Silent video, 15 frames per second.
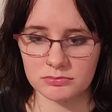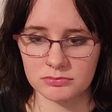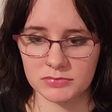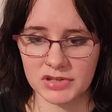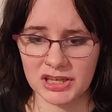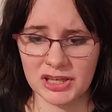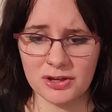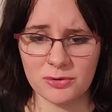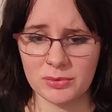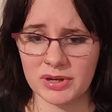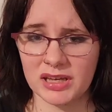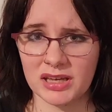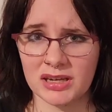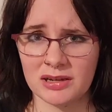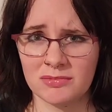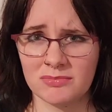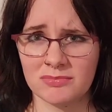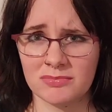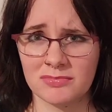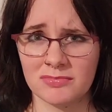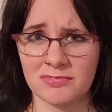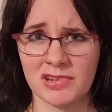Cute read,
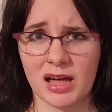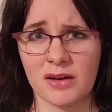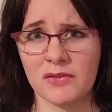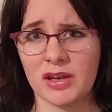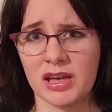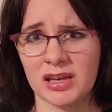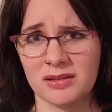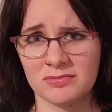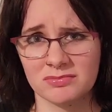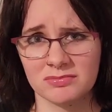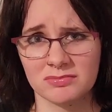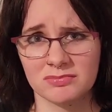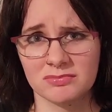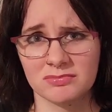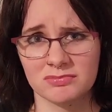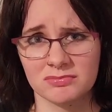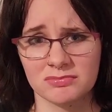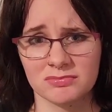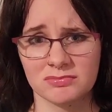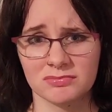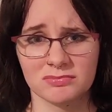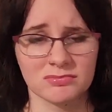love it.
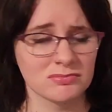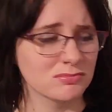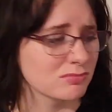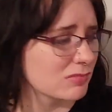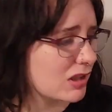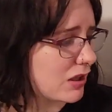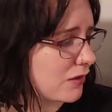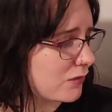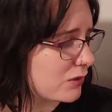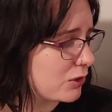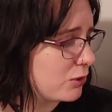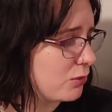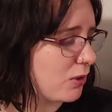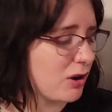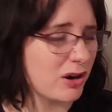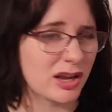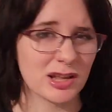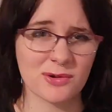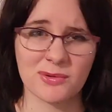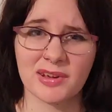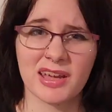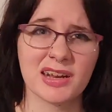If you are a
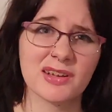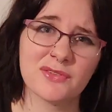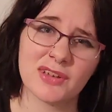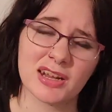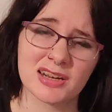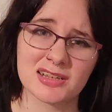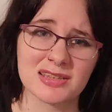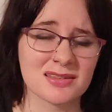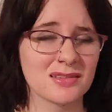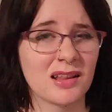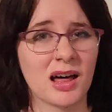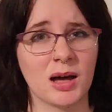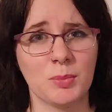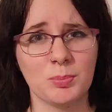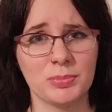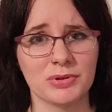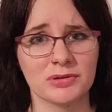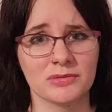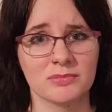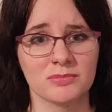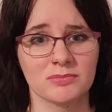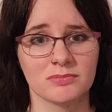creative in a slump,
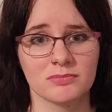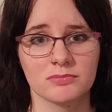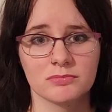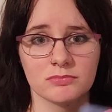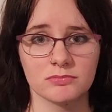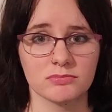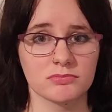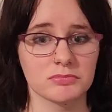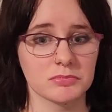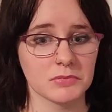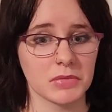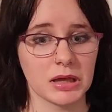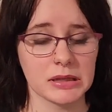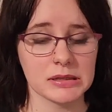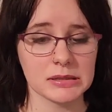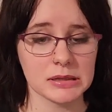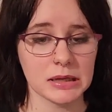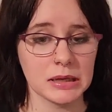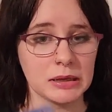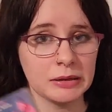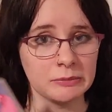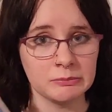I'd
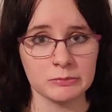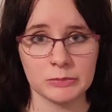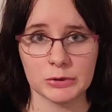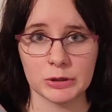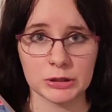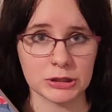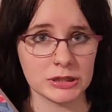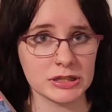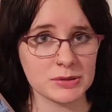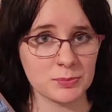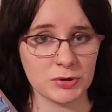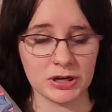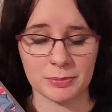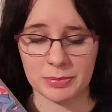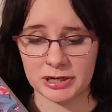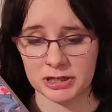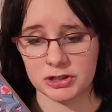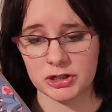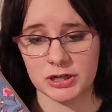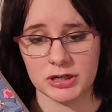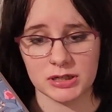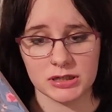say look at these pretty
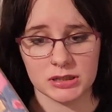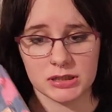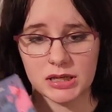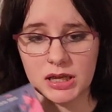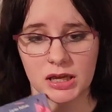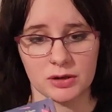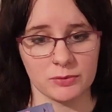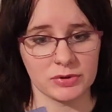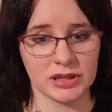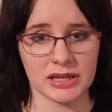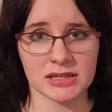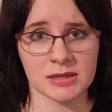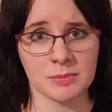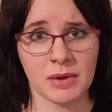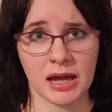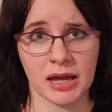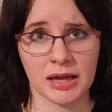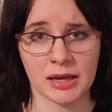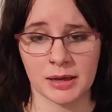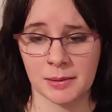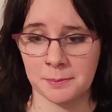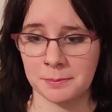pictures and relate to
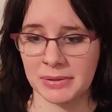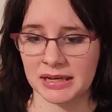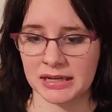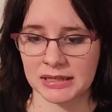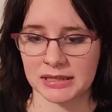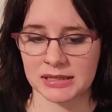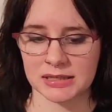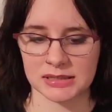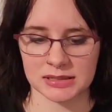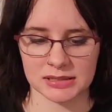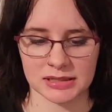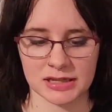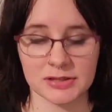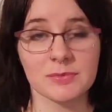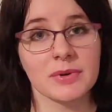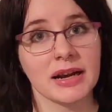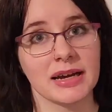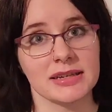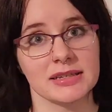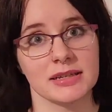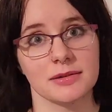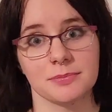Maya, because that's what I
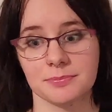did.